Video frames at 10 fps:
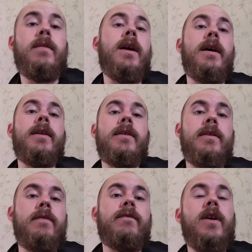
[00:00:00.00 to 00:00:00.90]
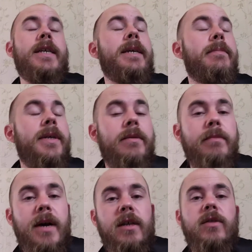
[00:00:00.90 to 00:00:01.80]
And Viking Beard
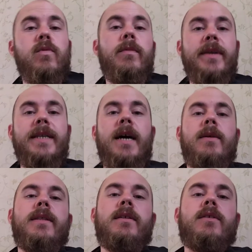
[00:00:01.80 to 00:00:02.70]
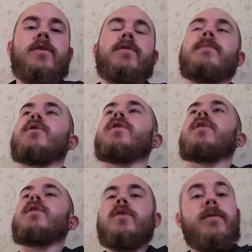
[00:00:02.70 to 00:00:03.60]
Mats will be down in the
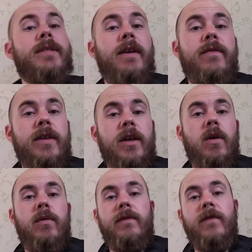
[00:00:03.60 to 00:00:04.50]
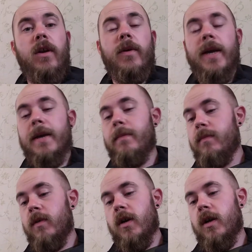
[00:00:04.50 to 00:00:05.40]
description. So definitely go and follow
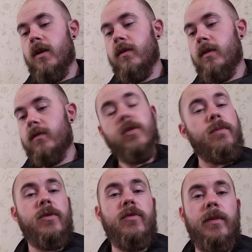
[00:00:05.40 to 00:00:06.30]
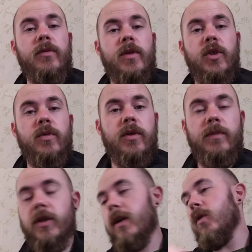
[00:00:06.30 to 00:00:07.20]
him. And subscribe to his
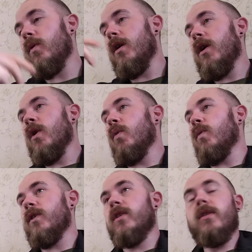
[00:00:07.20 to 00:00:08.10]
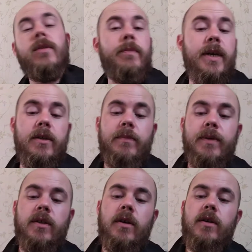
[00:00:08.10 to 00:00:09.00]
YouTube channel, which is The Bearded
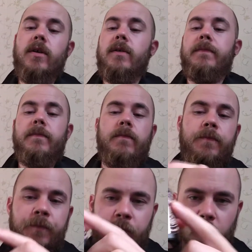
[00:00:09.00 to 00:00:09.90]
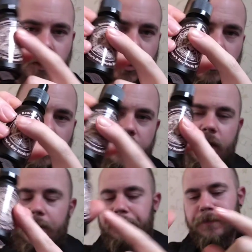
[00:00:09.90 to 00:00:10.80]
Berserker, which is on
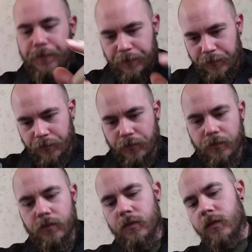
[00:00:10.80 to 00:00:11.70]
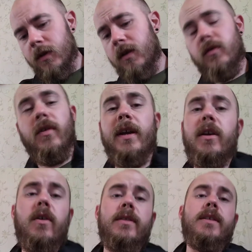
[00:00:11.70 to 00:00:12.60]
there. Great
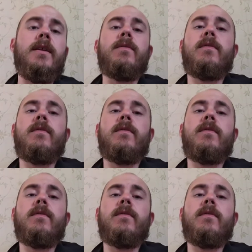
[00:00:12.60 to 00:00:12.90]
content